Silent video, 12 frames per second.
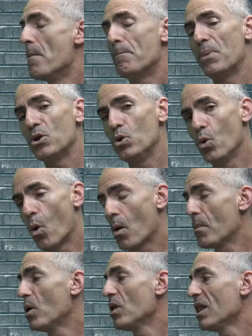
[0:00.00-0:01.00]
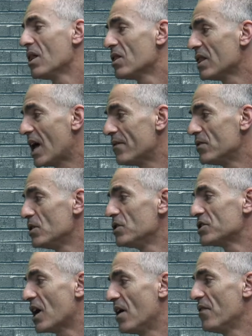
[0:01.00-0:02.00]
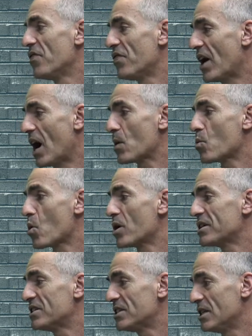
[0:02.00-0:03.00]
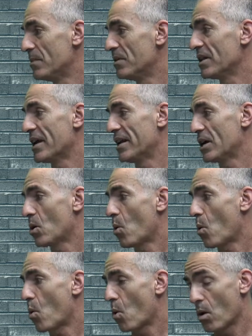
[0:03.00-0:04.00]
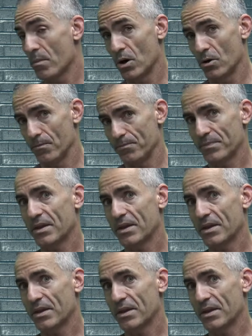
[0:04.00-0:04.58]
but normal levels of thyroid-stimulating hormone.